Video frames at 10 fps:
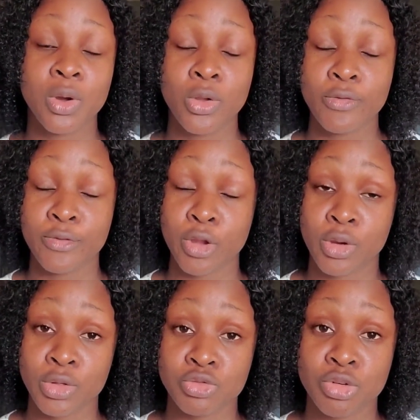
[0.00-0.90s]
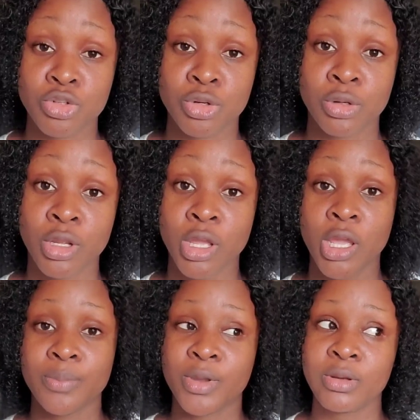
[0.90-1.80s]
or of your construction,
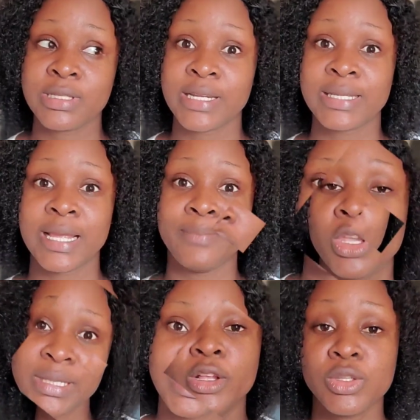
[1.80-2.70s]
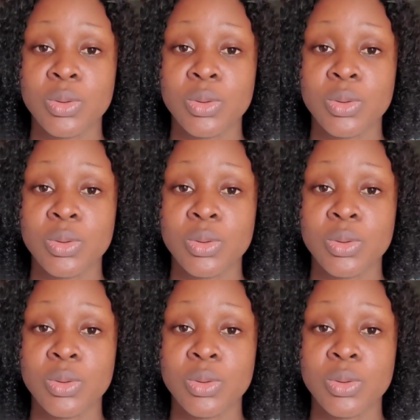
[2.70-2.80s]
because there's a mistake.